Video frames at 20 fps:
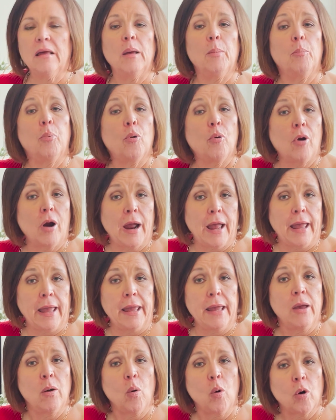
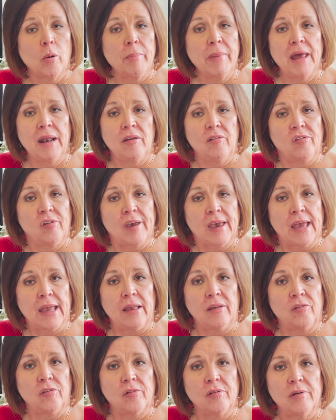pray or
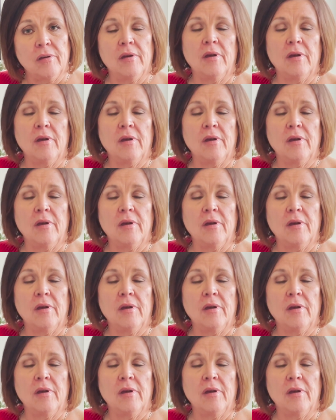meditate.